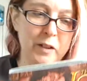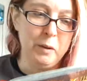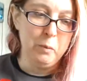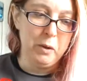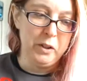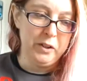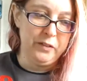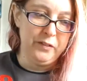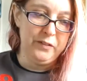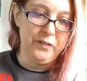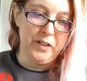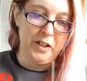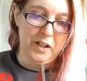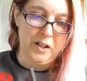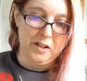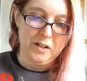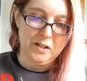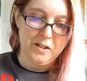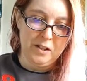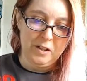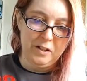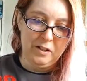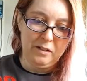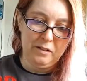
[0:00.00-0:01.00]
one of
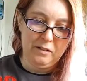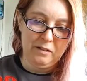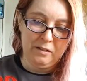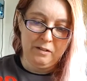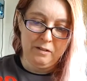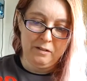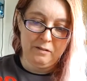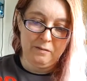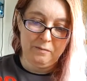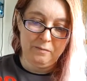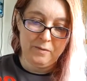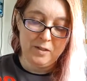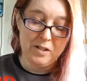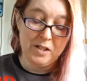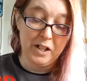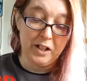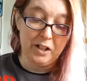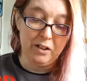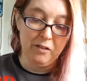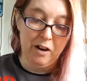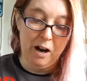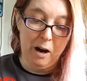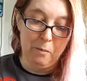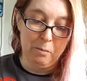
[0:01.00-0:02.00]
these
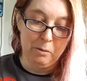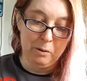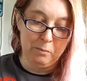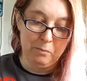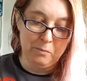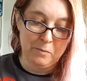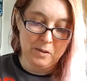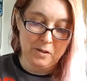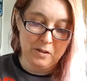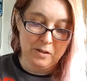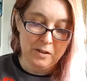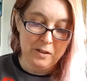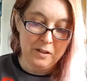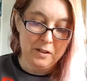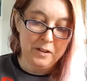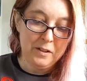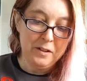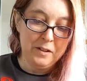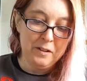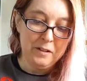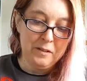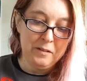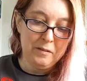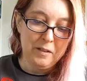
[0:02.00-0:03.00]
sticker albums
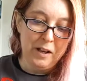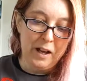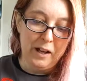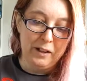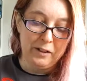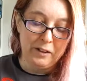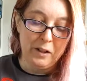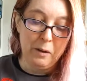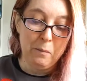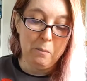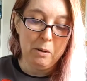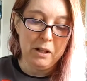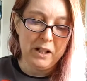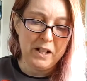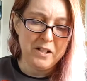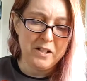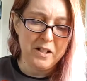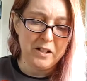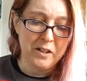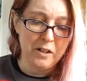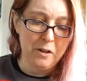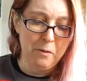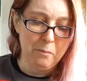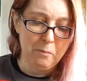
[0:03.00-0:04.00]
and
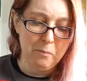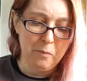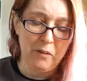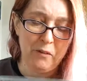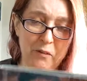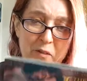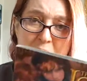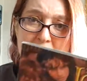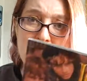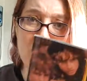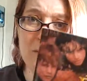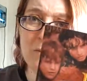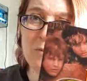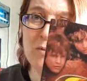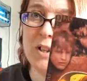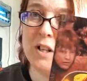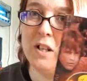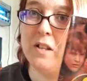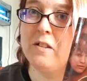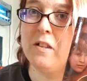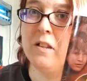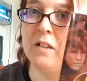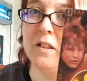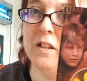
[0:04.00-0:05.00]
completed them. But for some
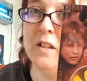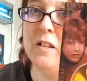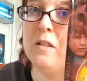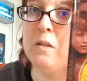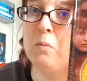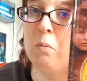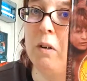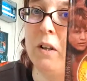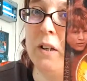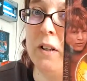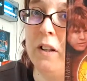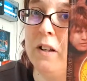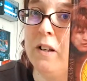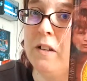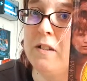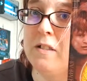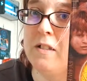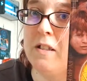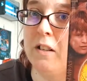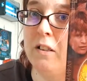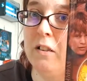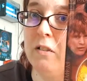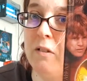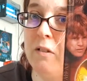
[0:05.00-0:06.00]
reason, this one stuck